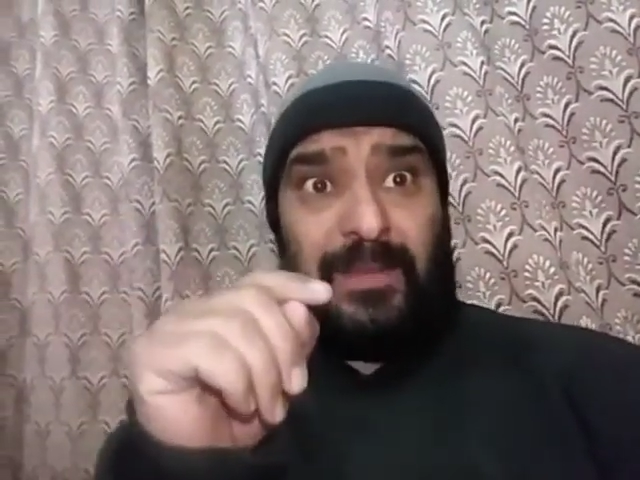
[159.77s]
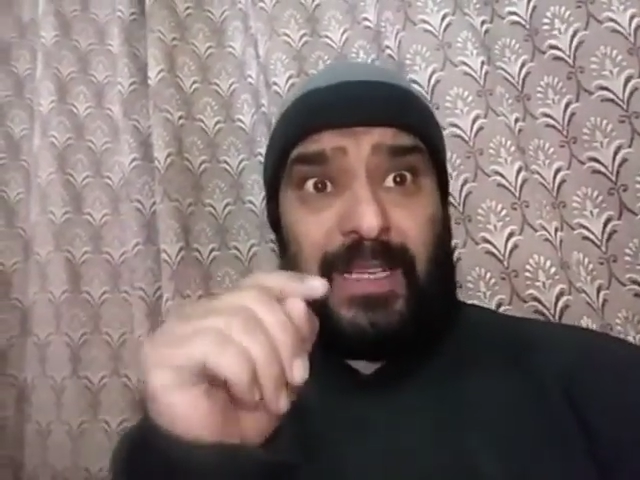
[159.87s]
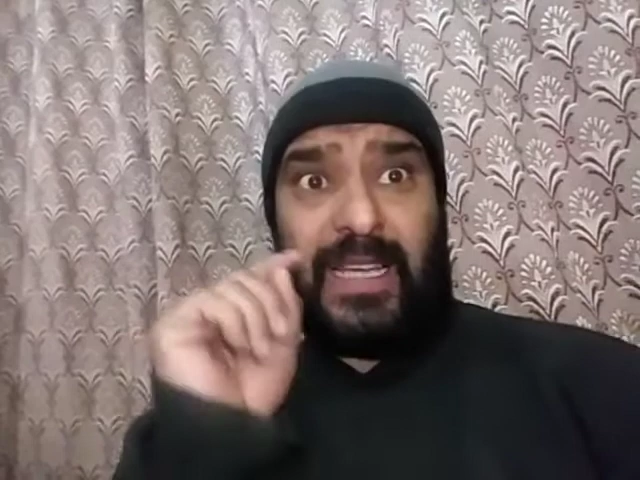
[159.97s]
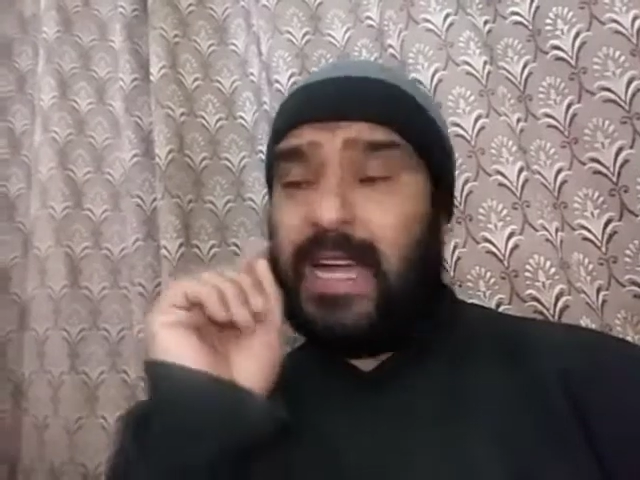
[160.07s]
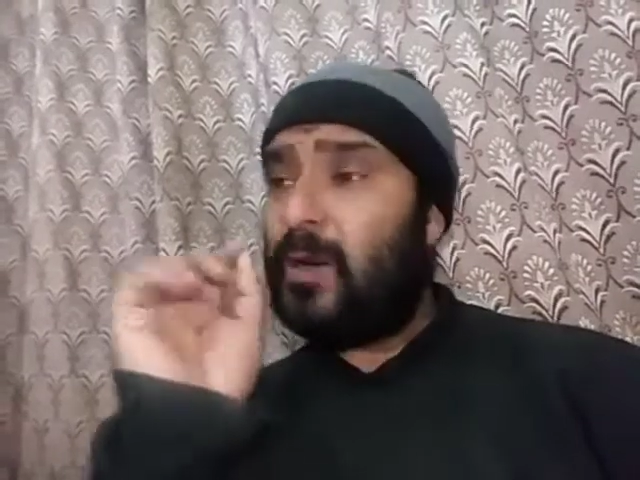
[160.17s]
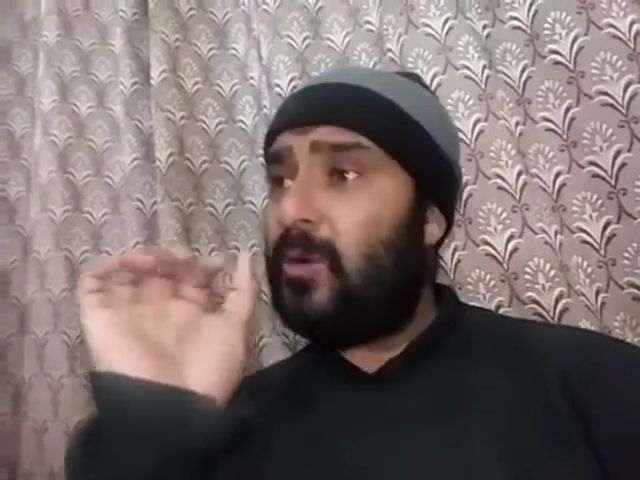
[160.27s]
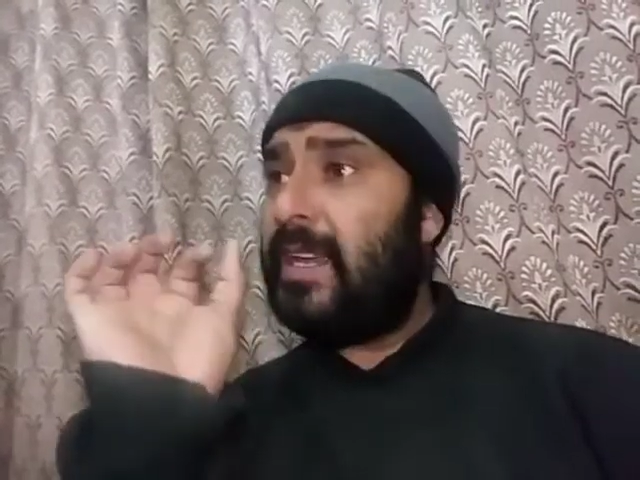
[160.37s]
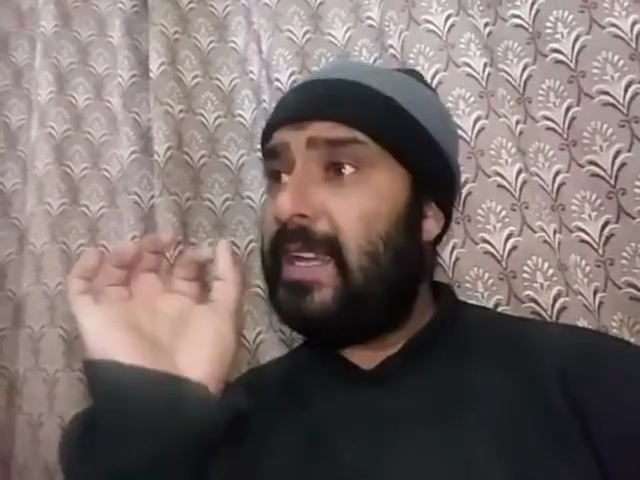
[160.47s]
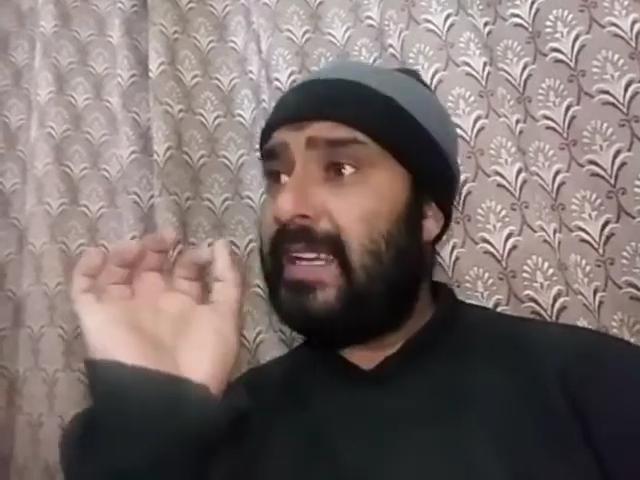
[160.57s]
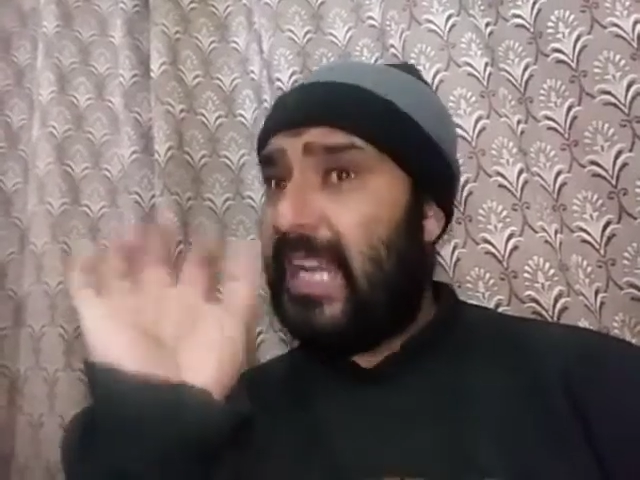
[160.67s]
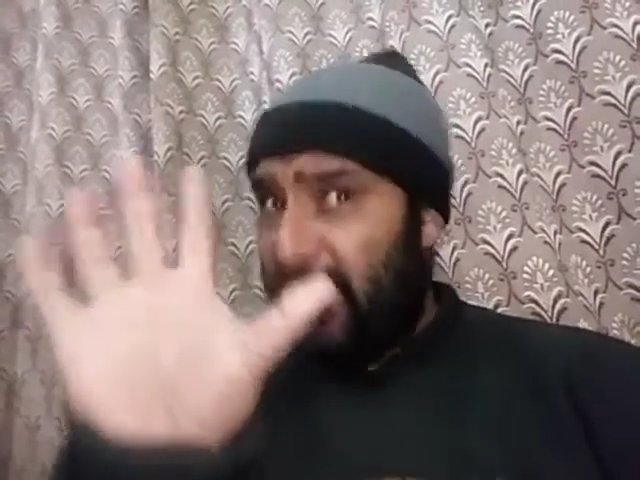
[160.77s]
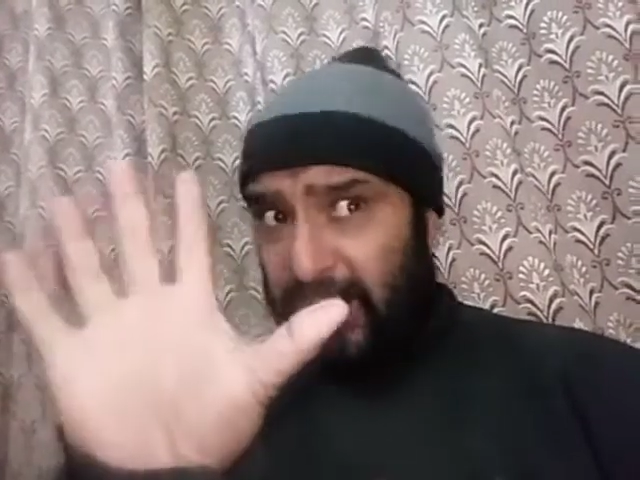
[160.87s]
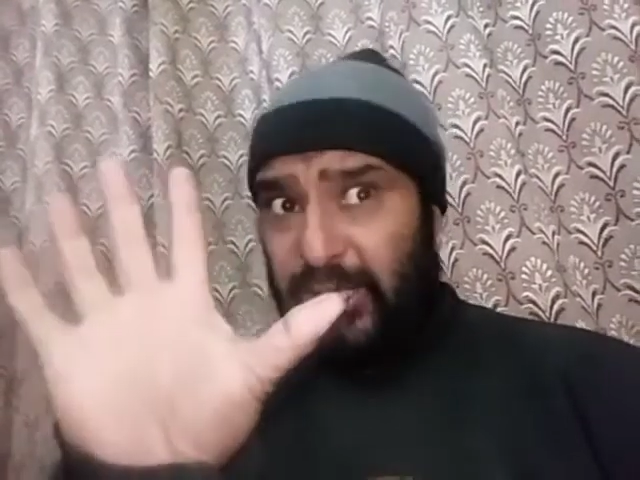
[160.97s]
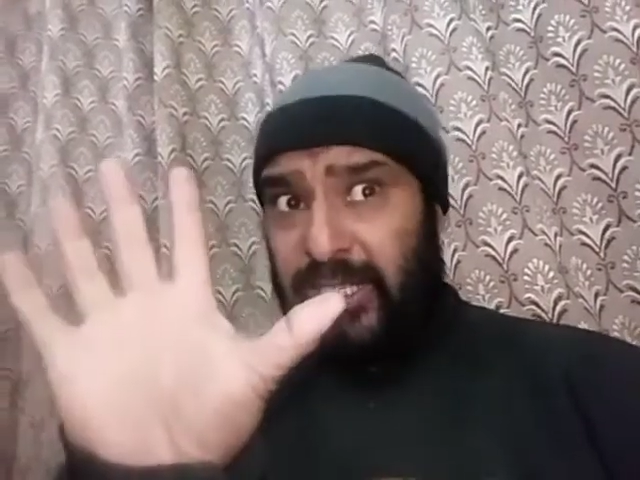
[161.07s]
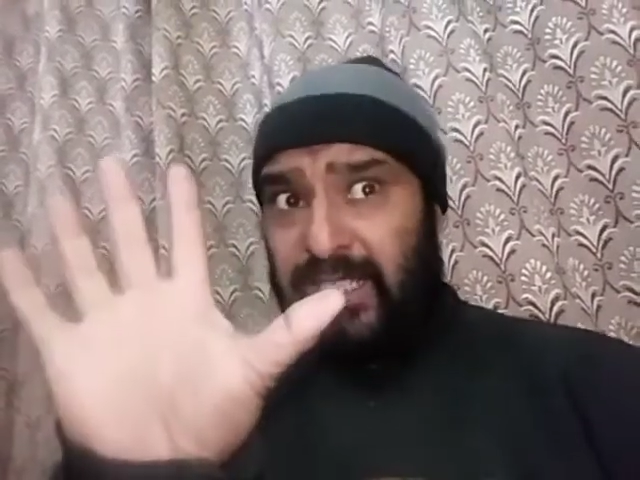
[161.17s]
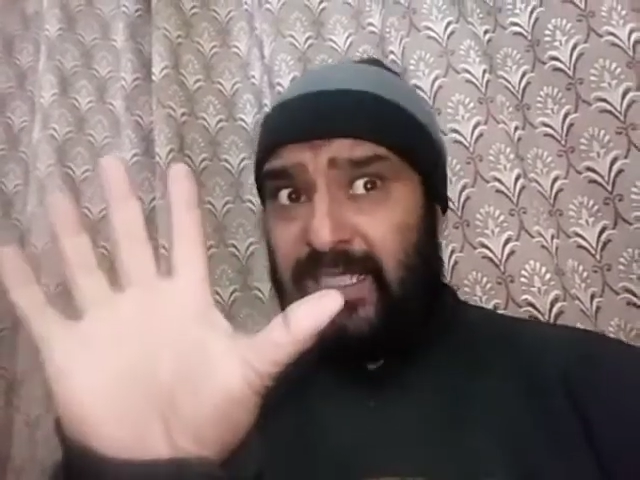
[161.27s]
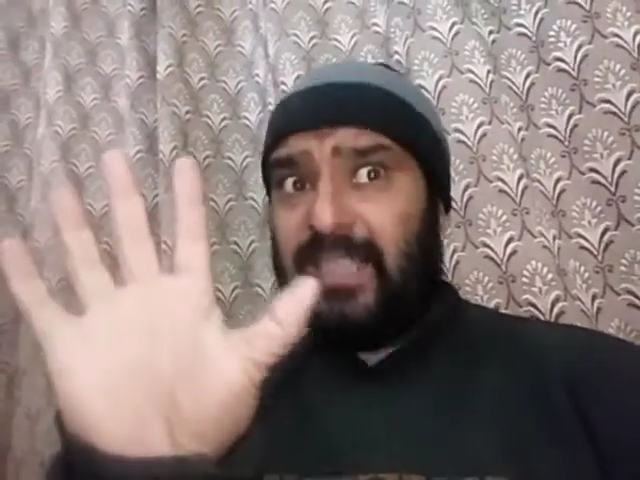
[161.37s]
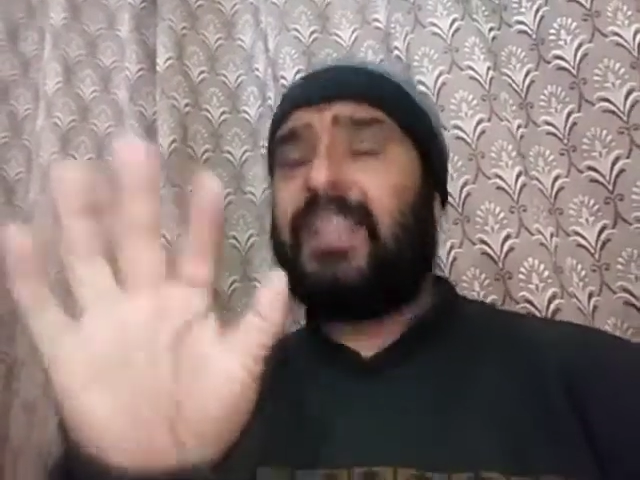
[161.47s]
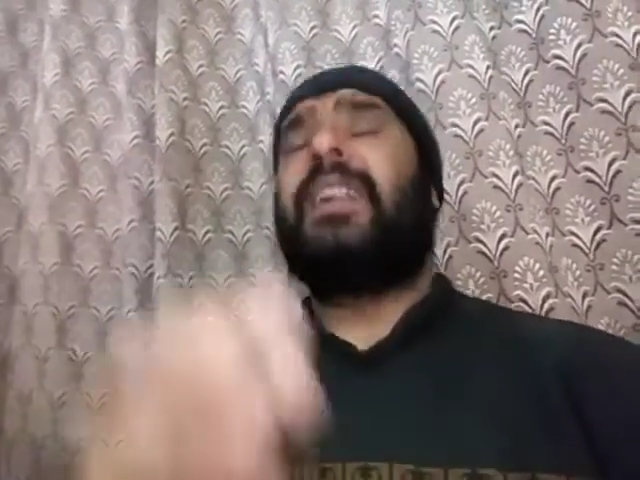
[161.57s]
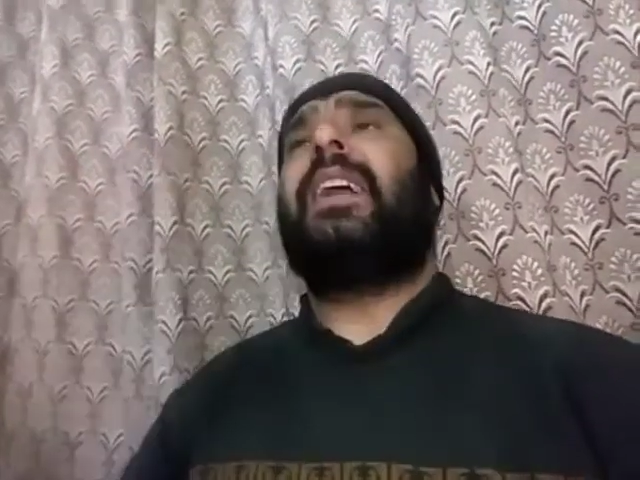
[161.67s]
match are going interesting,
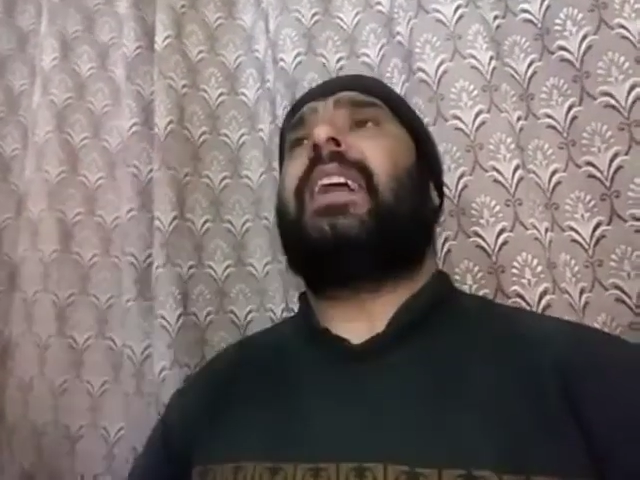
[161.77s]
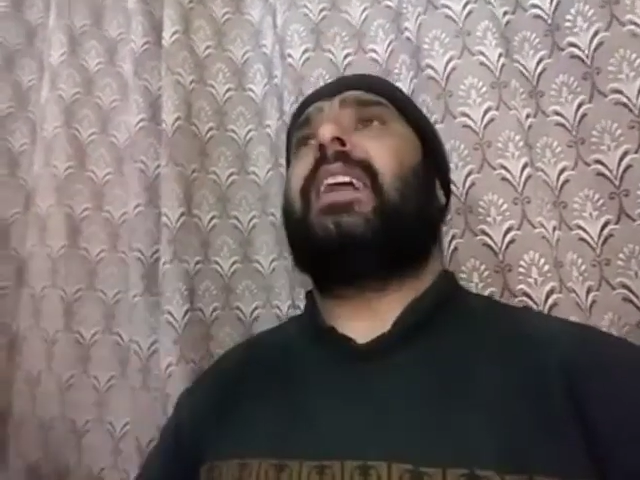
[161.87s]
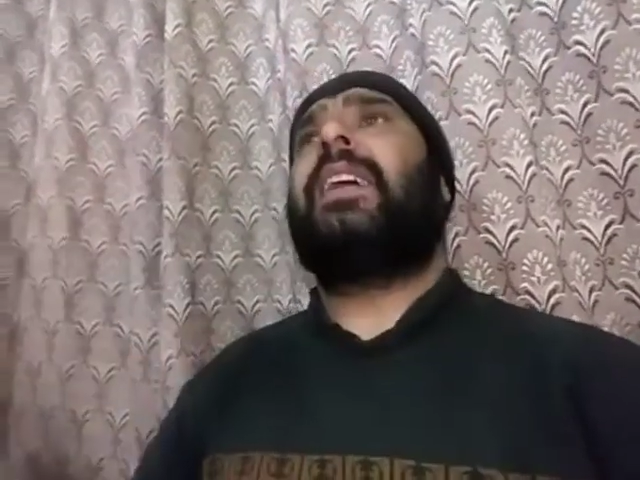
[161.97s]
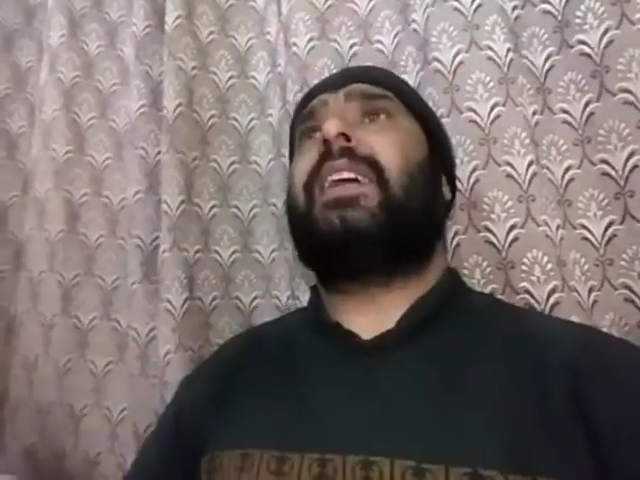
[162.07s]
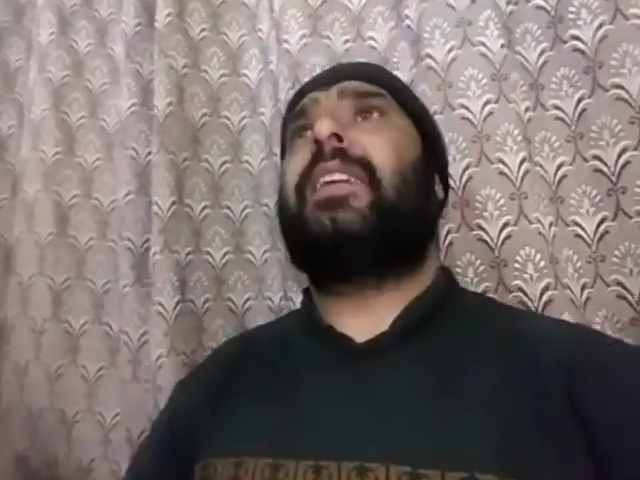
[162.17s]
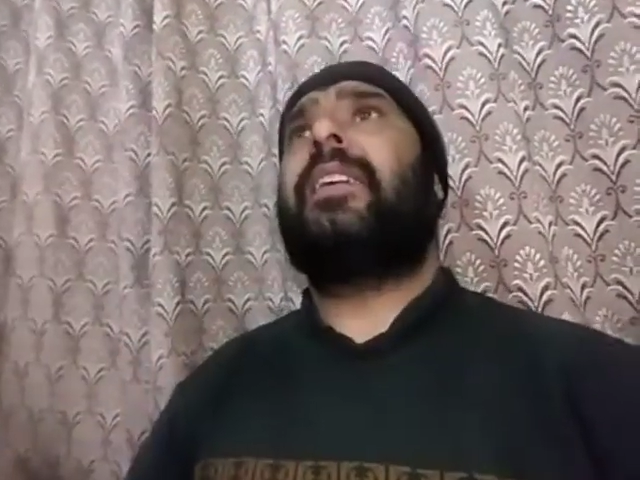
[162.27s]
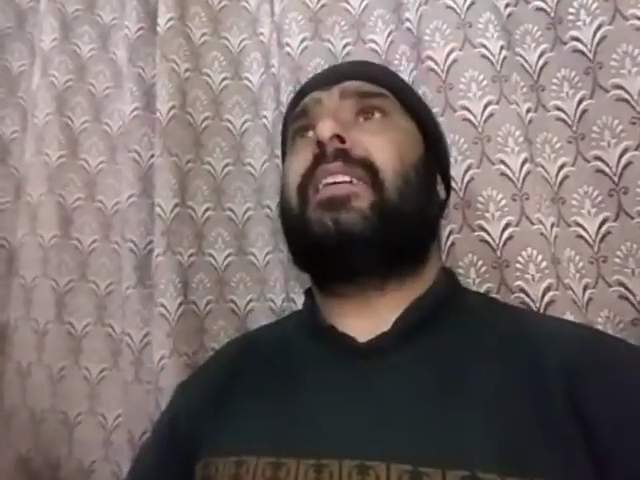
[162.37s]
and